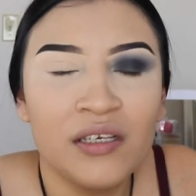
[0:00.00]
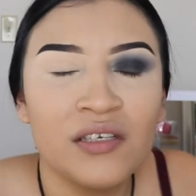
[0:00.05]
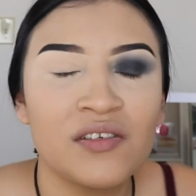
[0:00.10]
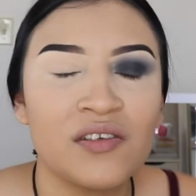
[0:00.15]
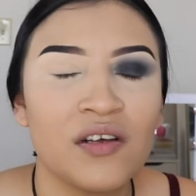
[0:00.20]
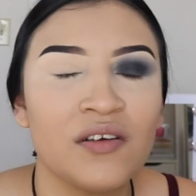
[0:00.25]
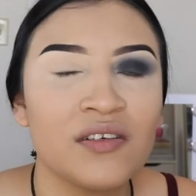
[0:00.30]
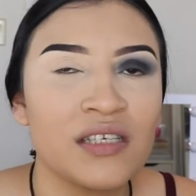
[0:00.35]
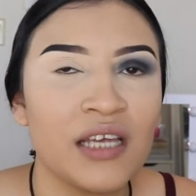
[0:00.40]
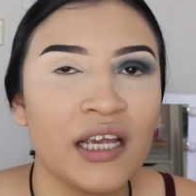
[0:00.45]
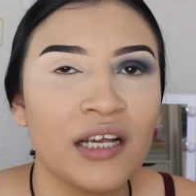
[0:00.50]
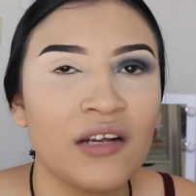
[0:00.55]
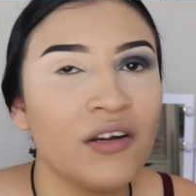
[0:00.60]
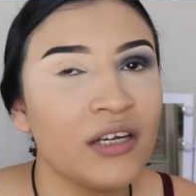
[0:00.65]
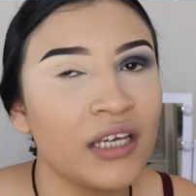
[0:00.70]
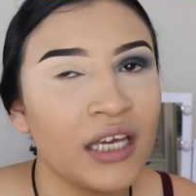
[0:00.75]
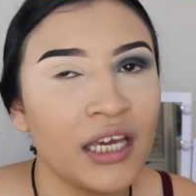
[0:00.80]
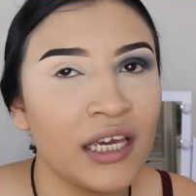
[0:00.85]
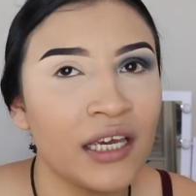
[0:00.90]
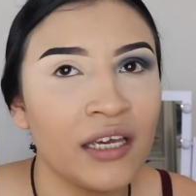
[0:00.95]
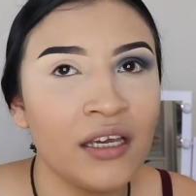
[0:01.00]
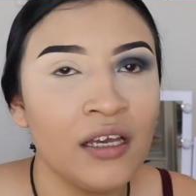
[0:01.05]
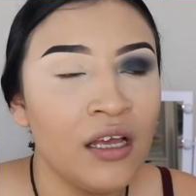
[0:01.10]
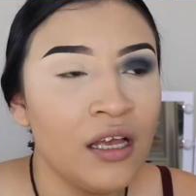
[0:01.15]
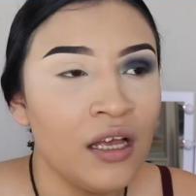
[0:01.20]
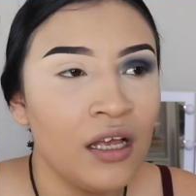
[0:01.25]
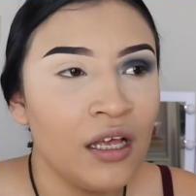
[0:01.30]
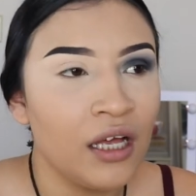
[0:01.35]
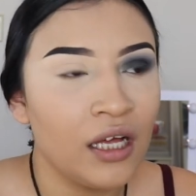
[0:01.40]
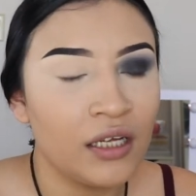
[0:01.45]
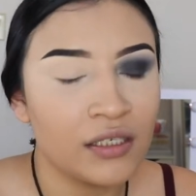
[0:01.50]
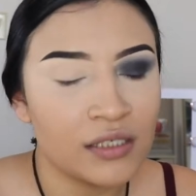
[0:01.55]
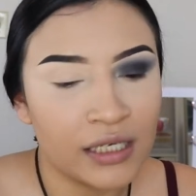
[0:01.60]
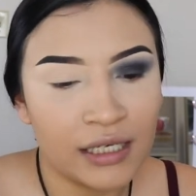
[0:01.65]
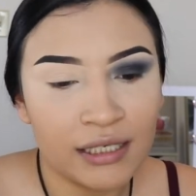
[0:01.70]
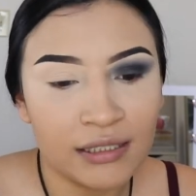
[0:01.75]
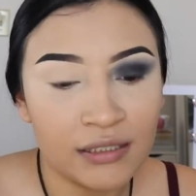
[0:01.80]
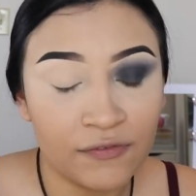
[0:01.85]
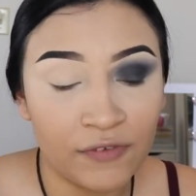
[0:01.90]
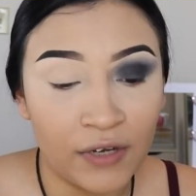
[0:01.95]
So I was like, okay, I was like,
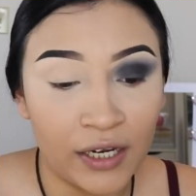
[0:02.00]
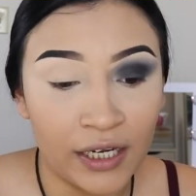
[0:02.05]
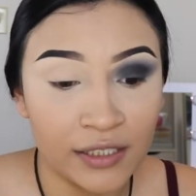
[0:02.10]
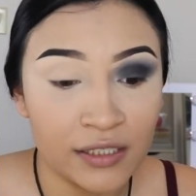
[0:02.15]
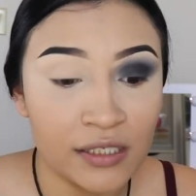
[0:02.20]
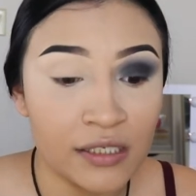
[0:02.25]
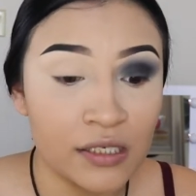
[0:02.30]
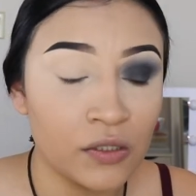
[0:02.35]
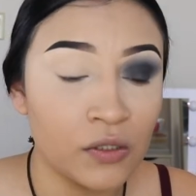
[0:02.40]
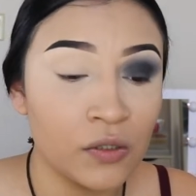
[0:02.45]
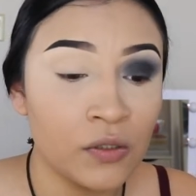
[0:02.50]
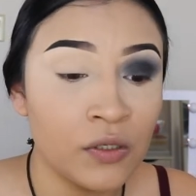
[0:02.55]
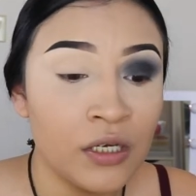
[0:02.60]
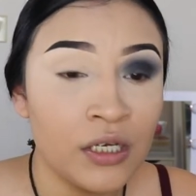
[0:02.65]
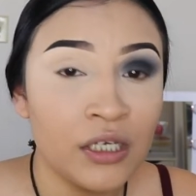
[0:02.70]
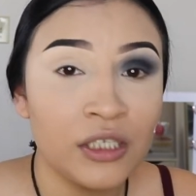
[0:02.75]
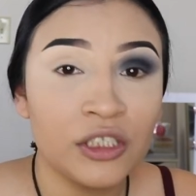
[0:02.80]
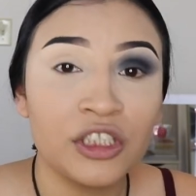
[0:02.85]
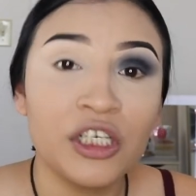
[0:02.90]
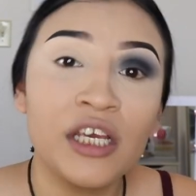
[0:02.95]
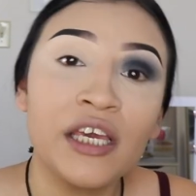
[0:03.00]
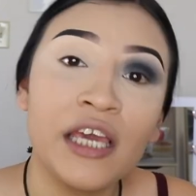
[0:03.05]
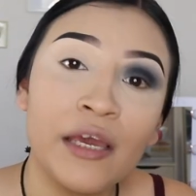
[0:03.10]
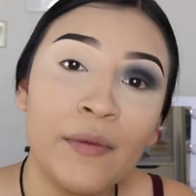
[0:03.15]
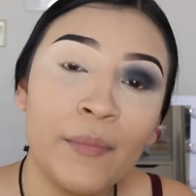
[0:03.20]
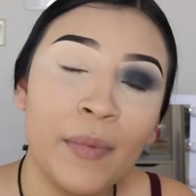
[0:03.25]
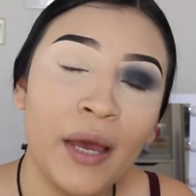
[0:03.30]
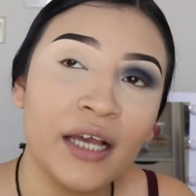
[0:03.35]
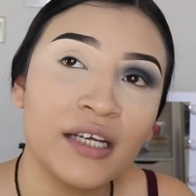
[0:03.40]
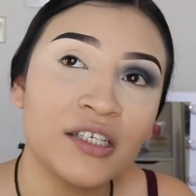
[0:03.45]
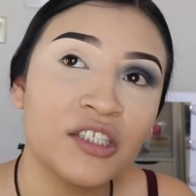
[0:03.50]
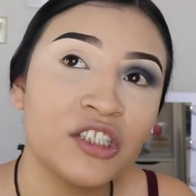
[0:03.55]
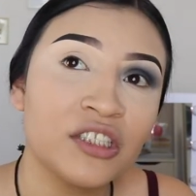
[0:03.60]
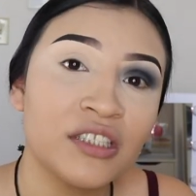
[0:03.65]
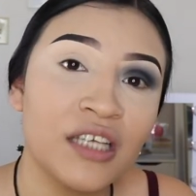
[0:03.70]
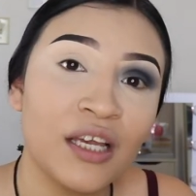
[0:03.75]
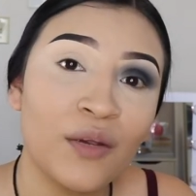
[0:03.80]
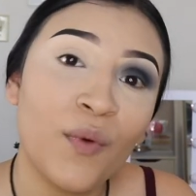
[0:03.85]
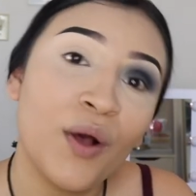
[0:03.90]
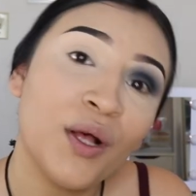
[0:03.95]
it's fine. So she came back and
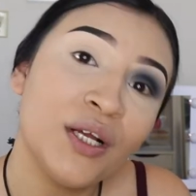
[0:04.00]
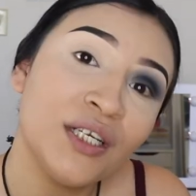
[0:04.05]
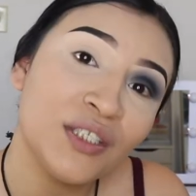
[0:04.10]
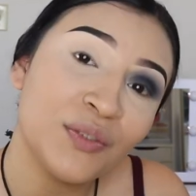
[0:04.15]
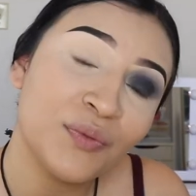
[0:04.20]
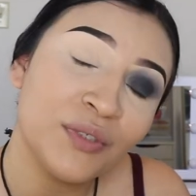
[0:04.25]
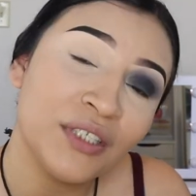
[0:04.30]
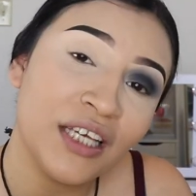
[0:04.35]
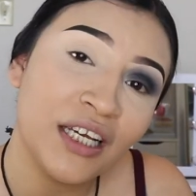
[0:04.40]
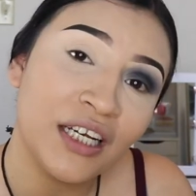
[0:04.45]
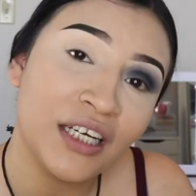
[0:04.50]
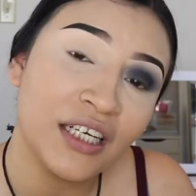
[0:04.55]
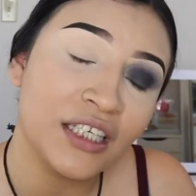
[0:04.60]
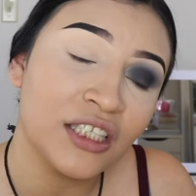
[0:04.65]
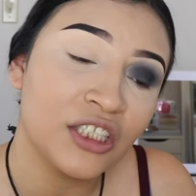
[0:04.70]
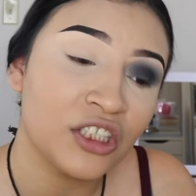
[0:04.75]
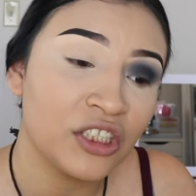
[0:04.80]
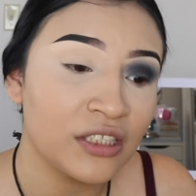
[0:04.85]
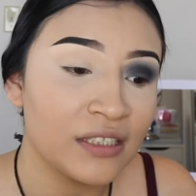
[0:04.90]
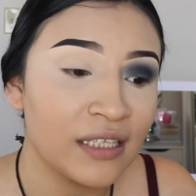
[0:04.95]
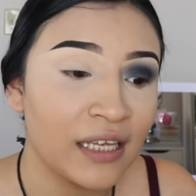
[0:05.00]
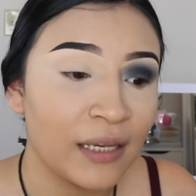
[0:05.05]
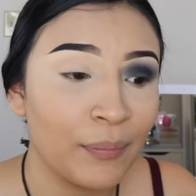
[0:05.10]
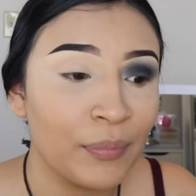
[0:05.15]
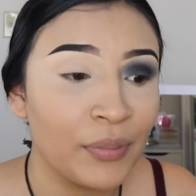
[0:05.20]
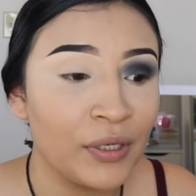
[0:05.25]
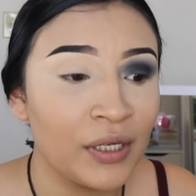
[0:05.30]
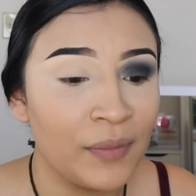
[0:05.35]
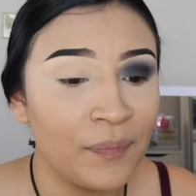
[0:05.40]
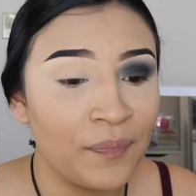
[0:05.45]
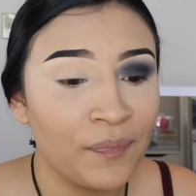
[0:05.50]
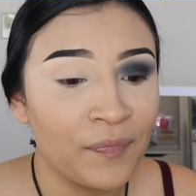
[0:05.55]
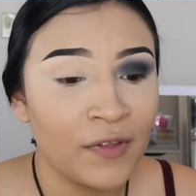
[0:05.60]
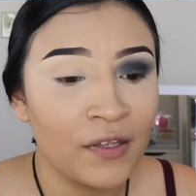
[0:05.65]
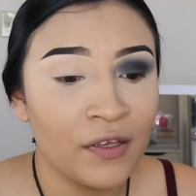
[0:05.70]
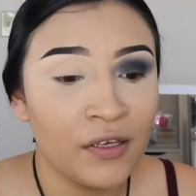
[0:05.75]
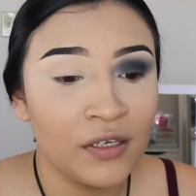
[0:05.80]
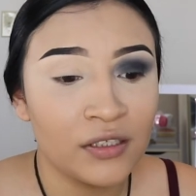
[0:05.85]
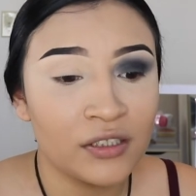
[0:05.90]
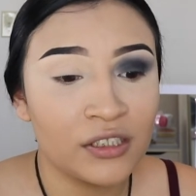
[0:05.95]
she's like, well, it's really good. She's like, but
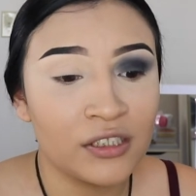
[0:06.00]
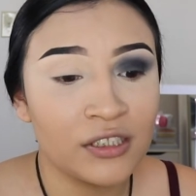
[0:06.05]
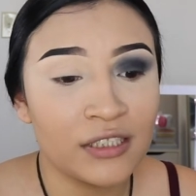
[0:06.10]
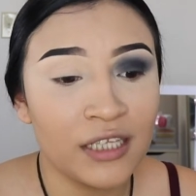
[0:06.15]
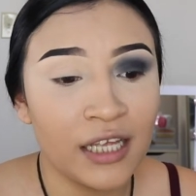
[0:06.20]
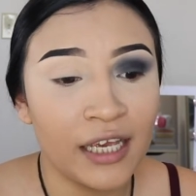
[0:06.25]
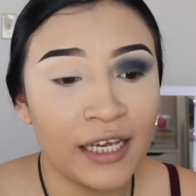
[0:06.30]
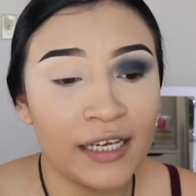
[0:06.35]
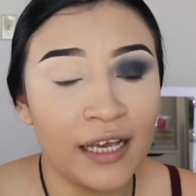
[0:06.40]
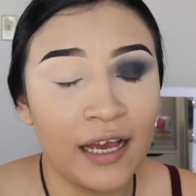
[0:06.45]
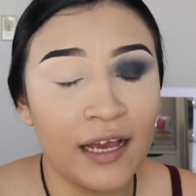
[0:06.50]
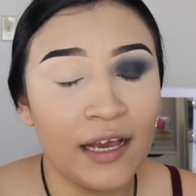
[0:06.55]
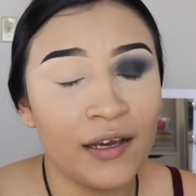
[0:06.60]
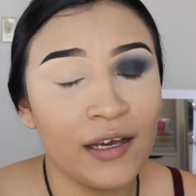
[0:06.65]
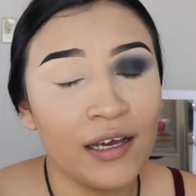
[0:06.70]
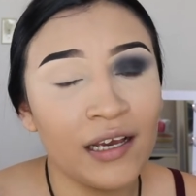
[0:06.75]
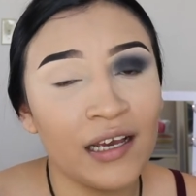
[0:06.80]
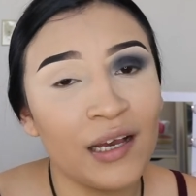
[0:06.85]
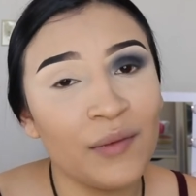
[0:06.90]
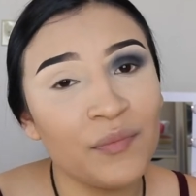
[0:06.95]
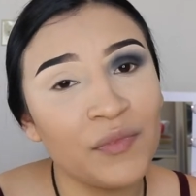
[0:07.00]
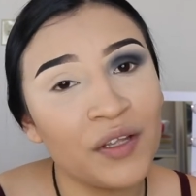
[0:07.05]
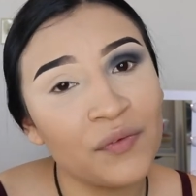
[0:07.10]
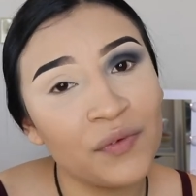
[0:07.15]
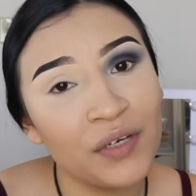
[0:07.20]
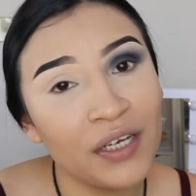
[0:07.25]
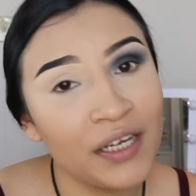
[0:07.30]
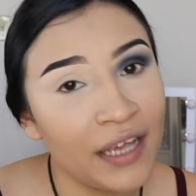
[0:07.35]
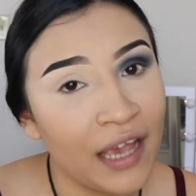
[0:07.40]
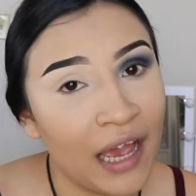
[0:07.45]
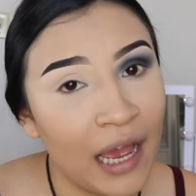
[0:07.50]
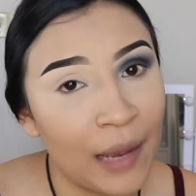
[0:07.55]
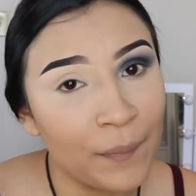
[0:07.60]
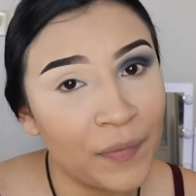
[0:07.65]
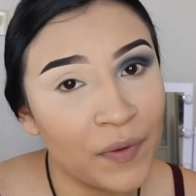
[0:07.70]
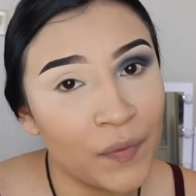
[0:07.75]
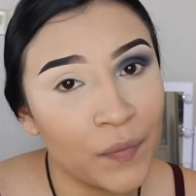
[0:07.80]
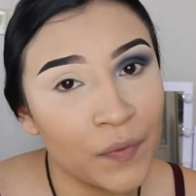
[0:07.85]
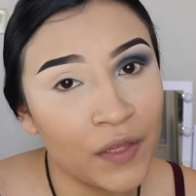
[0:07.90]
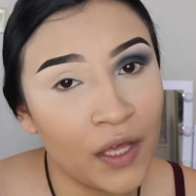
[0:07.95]
she's like, I'm not really
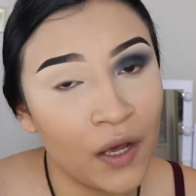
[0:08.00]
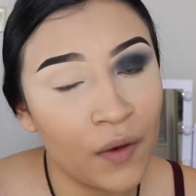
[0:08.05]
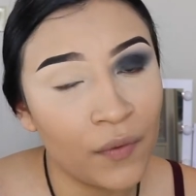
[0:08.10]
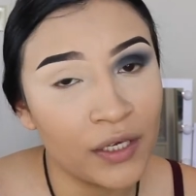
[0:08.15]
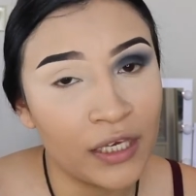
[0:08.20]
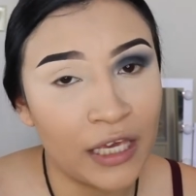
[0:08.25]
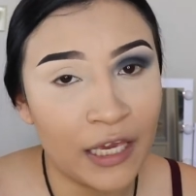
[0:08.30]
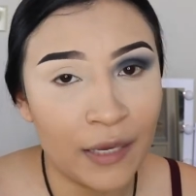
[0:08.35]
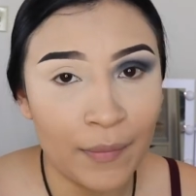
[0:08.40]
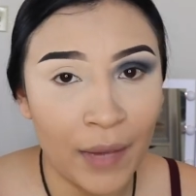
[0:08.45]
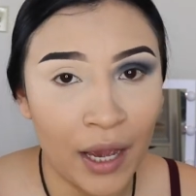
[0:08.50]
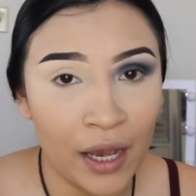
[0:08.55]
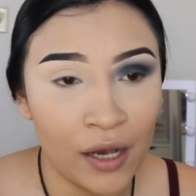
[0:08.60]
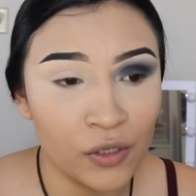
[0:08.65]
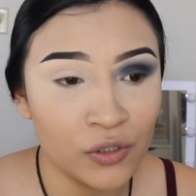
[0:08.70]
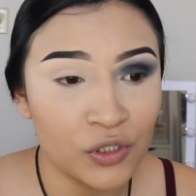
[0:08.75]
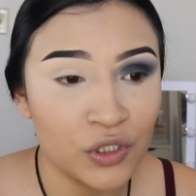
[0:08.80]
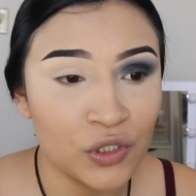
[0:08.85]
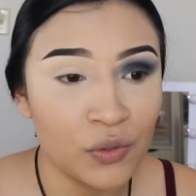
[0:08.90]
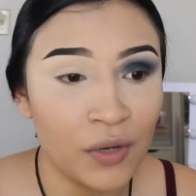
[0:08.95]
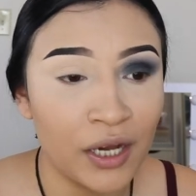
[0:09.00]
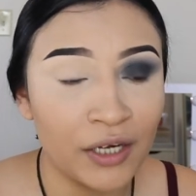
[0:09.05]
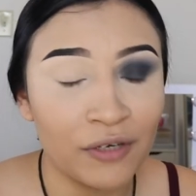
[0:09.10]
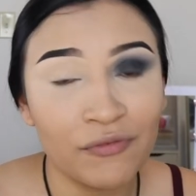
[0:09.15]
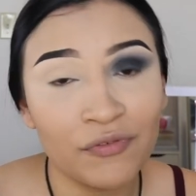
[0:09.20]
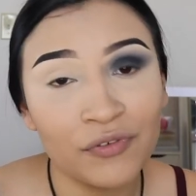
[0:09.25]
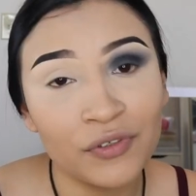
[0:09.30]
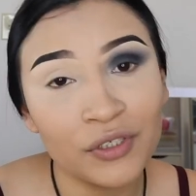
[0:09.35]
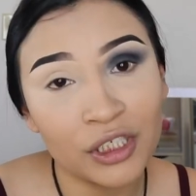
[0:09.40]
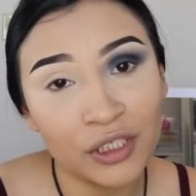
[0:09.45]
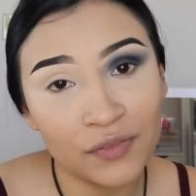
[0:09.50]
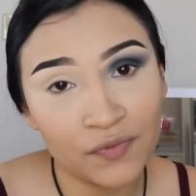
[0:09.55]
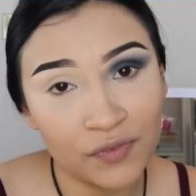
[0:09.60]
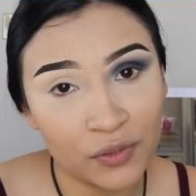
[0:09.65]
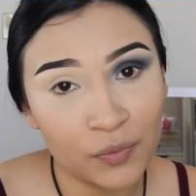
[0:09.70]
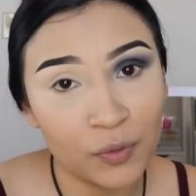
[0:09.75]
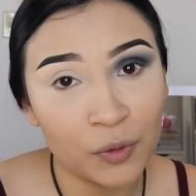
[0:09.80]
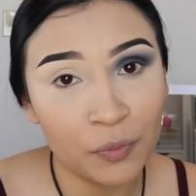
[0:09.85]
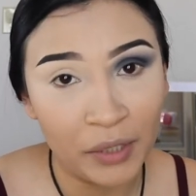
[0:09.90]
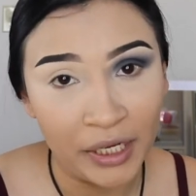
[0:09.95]
happy with how it came out, so I don't feel comfortable